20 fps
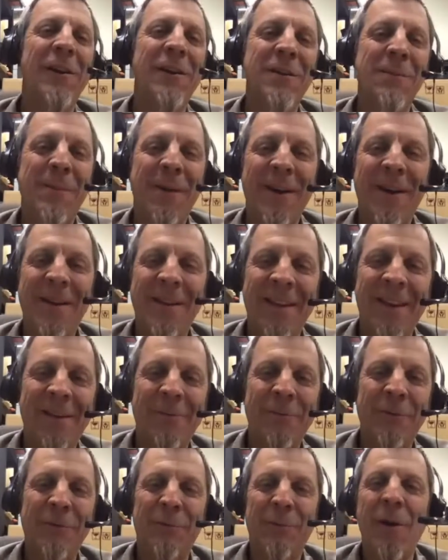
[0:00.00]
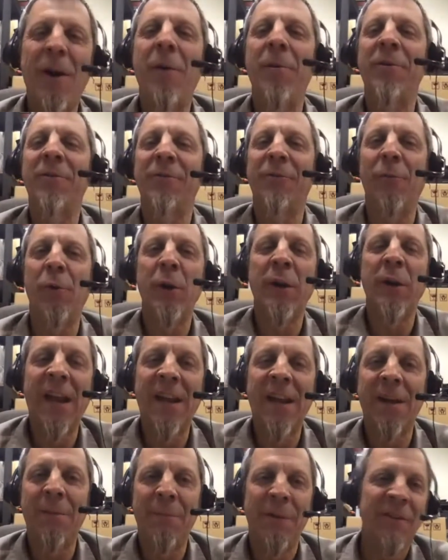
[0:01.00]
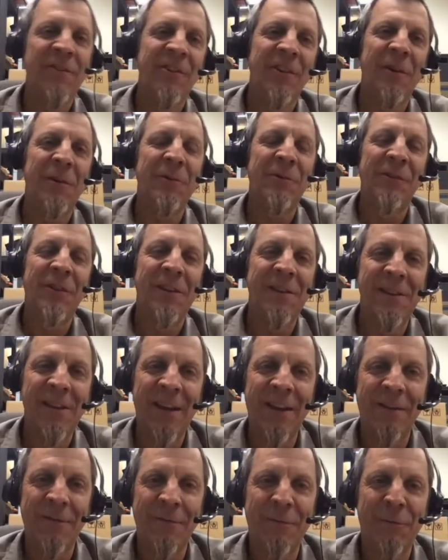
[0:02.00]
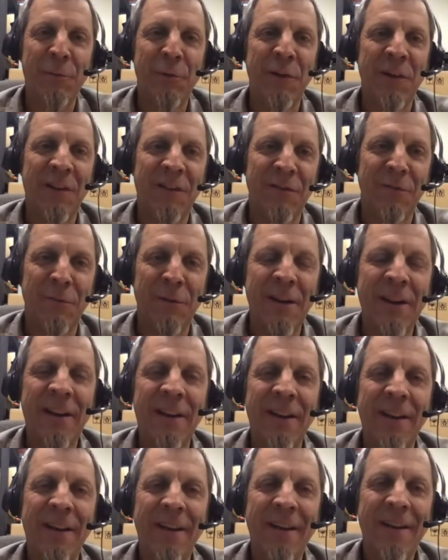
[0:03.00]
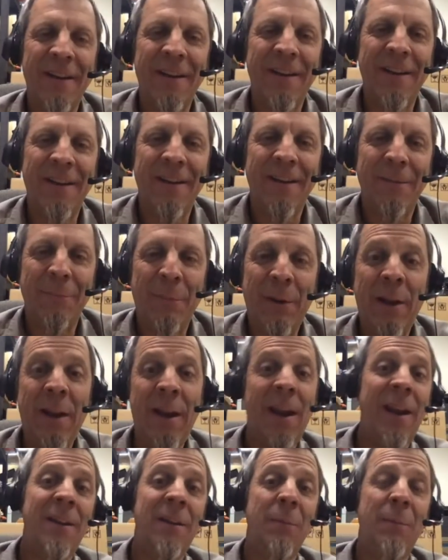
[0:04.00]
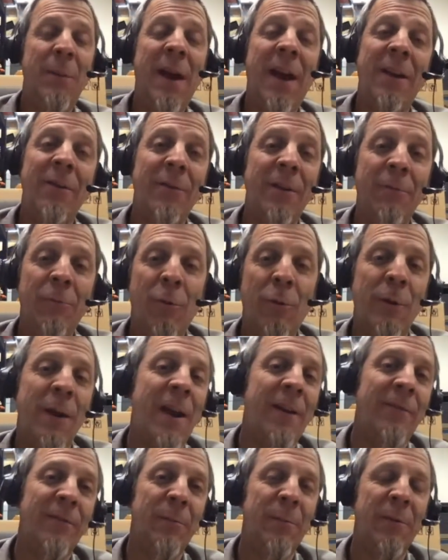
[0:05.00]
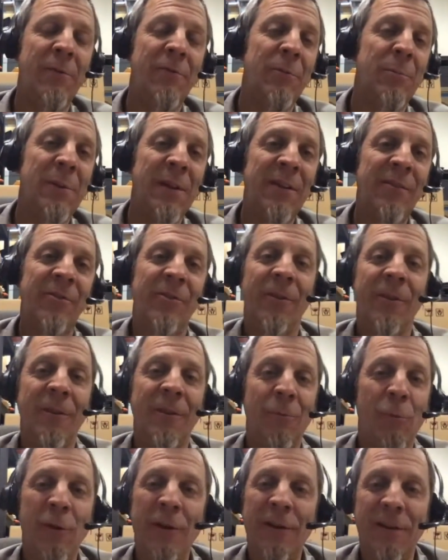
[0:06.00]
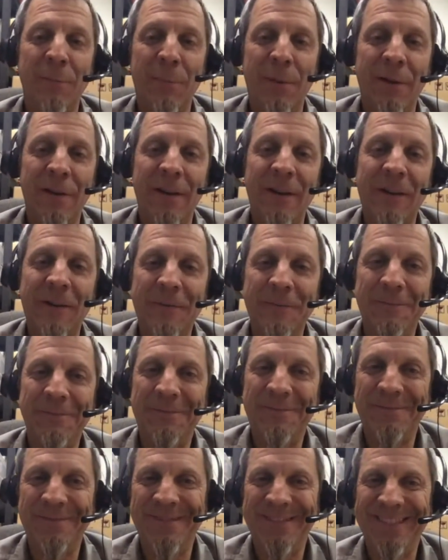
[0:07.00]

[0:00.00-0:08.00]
you bought that was promised 48 mpg all of a sudden getting 43 but hey your battery won't have to be replaced during the warranty period yeah,